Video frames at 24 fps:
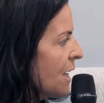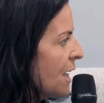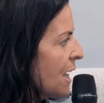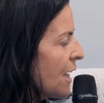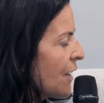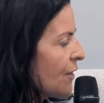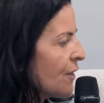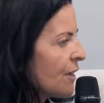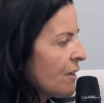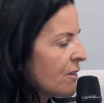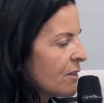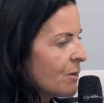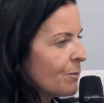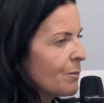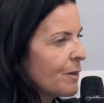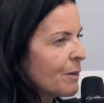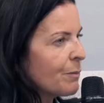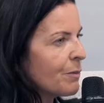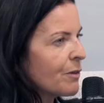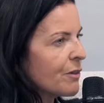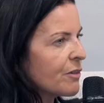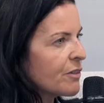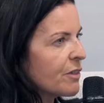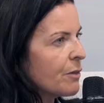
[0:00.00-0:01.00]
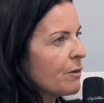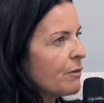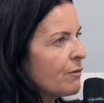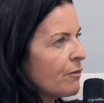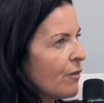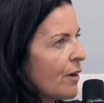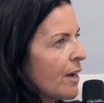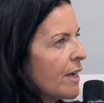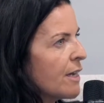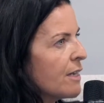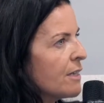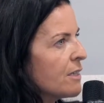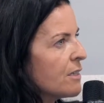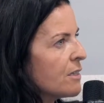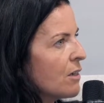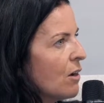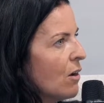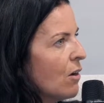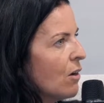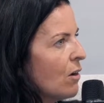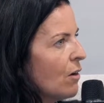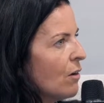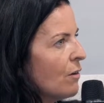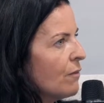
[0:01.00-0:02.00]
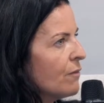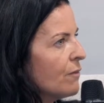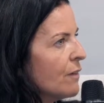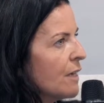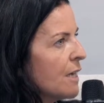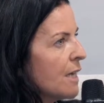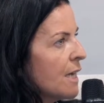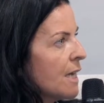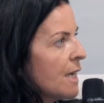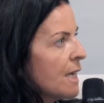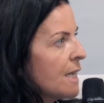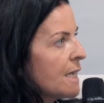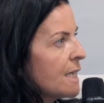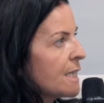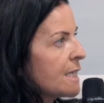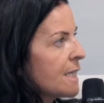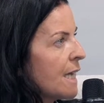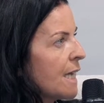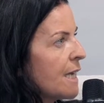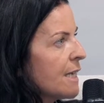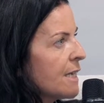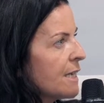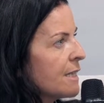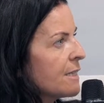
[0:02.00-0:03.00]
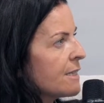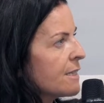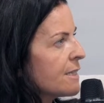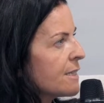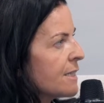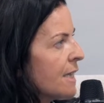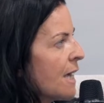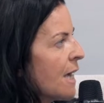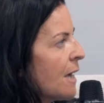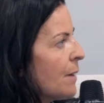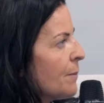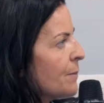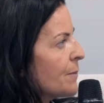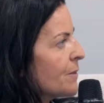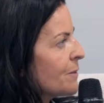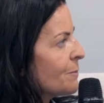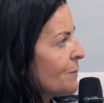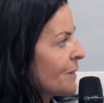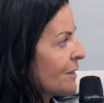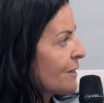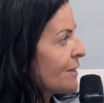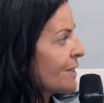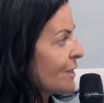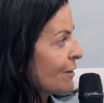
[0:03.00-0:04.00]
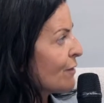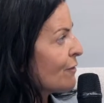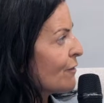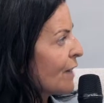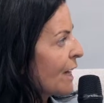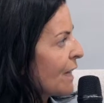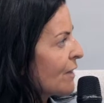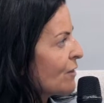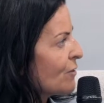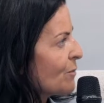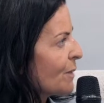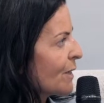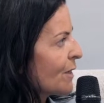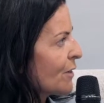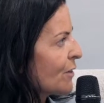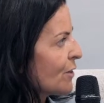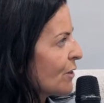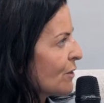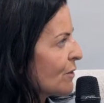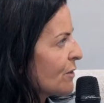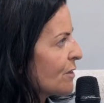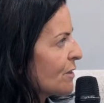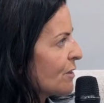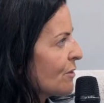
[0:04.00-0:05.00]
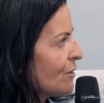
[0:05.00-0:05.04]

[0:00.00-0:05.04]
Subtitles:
I think some people are so afraid of taking the steps because they're afraid of being accused of